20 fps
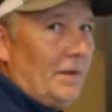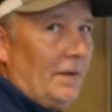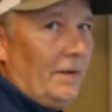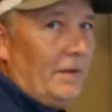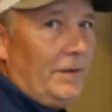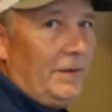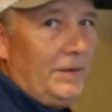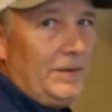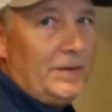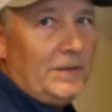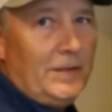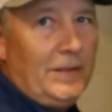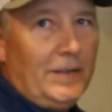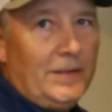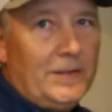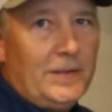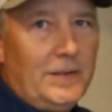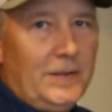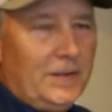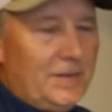and you can see
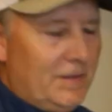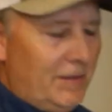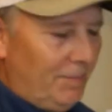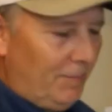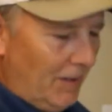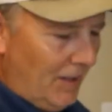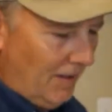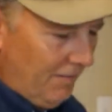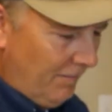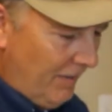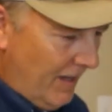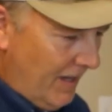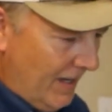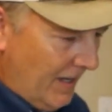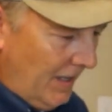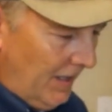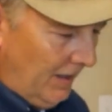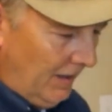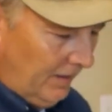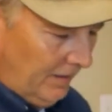it's in the Ziploc
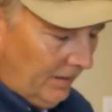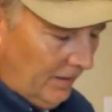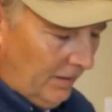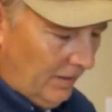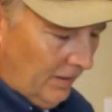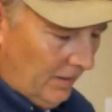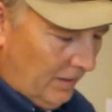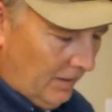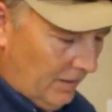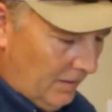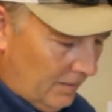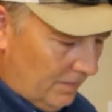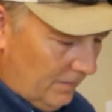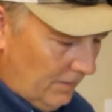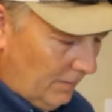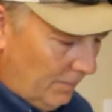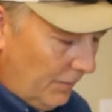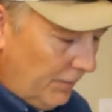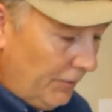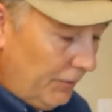bag. What
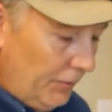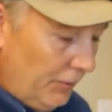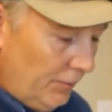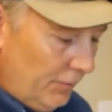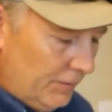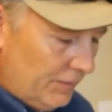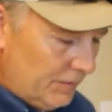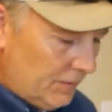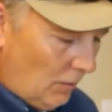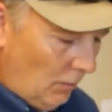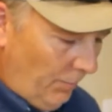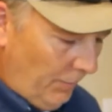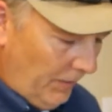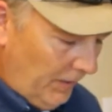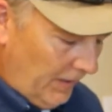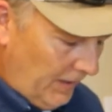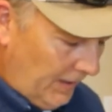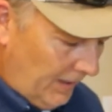I'm going to do is open it